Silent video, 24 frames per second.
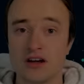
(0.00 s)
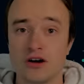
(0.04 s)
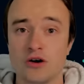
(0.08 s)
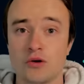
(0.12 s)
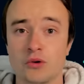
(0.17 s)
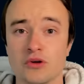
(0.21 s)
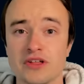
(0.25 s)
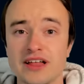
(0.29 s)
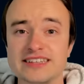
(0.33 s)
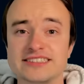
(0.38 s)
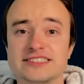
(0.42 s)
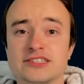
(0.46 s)

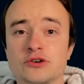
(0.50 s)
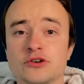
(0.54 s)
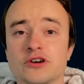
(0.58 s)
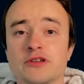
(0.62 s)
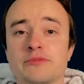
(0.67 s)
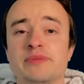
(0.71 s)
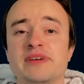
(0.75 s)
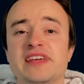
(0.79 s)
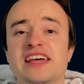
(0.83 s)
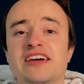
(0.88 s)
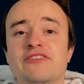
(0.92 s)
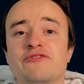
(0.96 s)
Well, that's going to
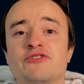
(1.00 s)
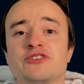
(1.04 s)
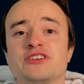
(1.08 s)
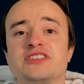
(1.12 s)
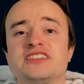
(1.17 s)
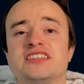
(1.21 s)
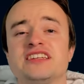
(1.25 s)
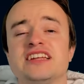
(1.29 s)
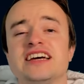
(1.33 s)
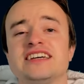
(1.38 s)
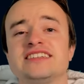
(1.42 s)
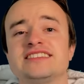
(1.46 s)
be it for
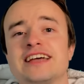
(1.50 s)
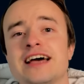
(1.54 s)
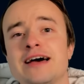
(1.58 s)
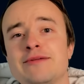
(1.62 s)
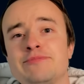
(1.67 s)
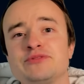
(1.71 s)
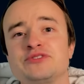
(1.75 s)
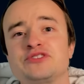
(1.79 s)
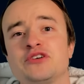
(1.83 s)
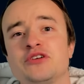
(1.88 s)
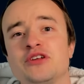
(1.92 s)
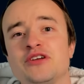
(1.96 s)
today's
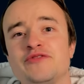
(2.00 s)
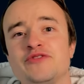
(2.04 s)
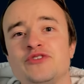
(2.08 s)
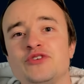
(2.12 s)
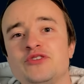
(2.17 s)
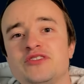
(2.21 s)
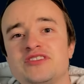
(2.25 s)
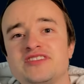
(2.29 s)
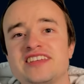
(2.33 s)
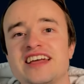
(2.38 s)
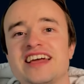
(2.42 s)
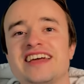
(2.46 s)
episode. If you
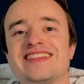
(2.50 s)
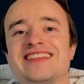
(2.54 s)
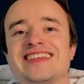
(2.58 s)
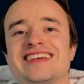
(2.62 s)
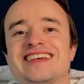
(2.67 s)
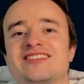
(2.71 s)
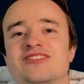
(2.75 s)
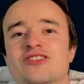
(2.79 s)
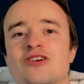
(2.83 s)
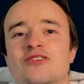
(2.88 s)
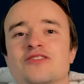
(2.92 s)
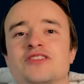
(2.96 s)
stayed
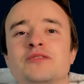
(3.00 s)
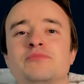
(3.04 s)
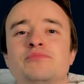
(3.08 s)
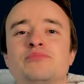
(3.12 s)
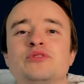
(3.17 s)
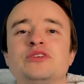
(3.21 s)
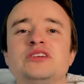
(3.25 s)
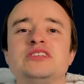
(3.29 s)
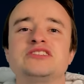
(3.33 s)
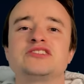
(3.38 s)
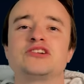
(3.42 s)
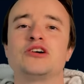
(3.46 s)
this long, then
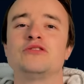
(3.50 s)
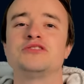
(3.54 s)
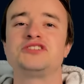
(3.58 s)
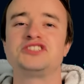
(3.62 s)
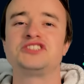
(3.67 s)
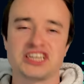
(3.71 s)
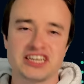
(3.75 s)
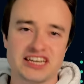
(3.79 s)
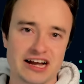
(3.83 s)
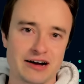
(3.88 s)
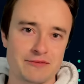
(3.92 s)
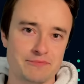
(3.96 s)
please go
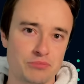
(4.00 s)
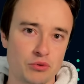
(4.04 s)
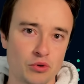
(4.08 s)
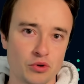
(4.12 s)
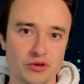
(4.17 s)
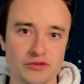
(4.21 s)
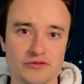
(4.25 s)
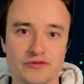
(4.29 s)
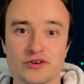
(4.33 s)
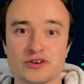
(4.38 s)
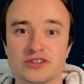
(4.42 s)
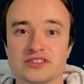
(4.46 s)
check out
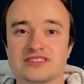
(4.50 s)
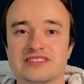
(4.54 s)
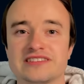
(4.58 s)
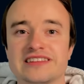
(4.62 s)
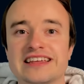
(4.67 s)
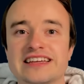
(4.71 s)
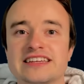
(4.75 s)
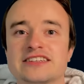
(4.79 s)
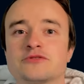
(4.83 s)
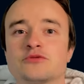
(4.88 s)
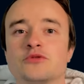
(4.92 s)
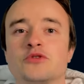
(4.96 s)
Bullieverse.
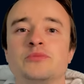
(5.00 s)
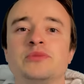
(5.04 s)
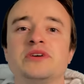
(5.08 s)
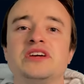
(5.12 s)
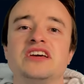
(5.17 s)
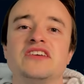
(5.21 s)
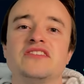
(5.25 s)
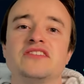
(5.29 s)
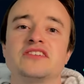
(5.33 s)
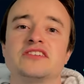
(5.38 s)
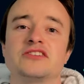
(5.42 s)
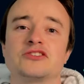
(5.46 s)
Links will be
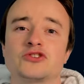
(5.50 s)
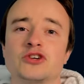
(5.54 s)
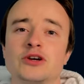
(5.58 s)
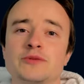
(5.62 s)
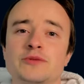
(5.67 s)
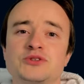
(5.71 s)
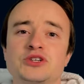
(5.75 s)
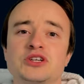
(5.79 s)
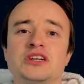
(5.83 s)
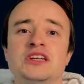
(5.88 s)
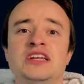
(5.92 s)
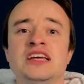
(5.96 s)
in the
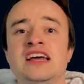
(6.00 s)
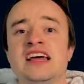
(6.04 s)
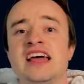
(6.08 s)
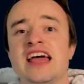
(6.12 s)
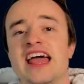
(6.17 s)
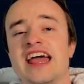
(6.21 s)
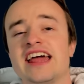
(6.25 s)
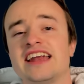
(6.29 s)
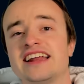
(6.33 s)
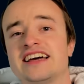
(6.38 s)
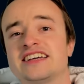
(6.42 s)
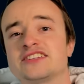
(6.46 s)
description.
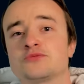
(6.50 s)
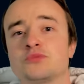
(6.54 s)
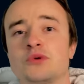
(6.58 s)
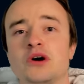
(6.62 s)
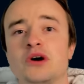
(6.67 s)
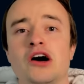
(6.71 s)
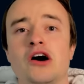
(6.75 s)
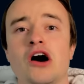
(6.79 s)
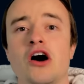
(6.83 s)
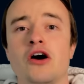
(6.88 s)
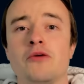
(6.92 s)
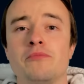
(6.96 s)
And as
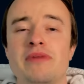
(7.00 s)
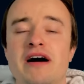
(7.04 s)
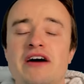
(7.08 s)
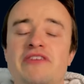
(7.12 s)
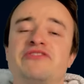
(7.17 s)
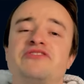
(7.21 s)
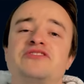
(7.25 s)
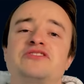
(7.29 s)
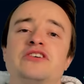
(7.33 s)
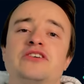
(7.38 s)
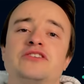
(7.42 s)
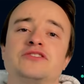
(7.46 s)
well, on
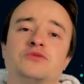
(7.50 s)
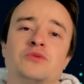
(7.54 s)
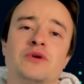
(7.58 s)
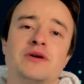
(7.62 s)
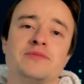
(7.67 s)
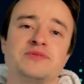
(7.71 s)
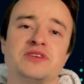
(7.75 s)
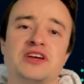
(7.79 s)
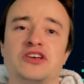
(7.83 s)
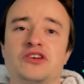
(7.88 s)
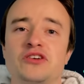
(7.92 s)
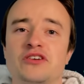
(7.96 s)
Balthazar's
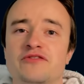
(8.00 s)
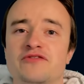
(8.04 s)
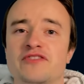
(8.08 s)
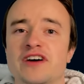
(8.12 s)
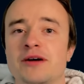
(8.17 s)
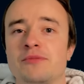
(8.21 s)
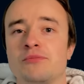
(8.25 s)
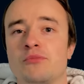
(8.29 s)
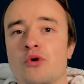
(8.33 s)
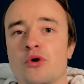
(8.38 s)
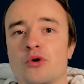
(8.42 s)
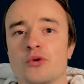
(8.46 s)
website, you can
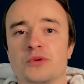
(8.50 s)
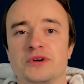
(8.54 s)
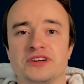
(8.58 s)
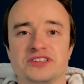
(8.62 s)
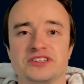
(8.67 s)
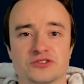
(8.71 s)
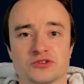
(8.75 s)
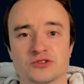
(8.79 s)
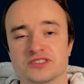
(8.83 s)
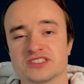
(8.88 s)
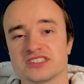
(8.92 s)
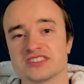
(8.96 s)
find more
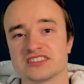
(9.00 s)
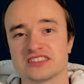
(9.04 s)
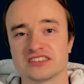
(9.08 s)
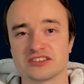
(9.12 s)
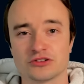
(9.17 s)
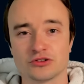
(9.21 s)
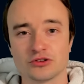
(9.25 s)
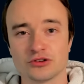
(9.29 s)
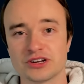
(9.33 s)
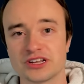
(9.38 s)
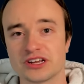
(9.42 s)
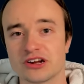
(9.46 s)
resources,
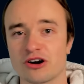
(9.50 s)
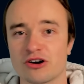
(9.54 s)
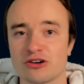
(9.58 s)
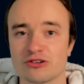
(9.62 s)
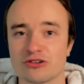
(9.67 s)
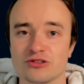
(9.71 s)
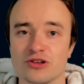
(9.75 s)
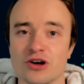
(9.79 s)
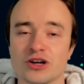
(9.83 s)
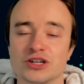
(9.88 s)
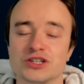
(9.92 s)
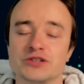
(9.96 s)
including our
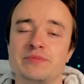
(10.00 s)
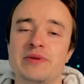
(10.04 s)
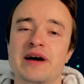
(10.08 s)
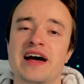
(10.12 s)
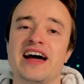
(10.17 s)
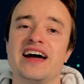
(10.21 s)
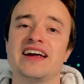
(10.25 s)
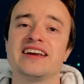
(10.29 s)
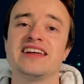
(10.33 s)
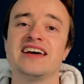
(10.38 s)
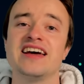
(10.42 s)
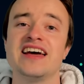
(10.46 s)

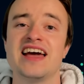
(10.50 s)
launchpad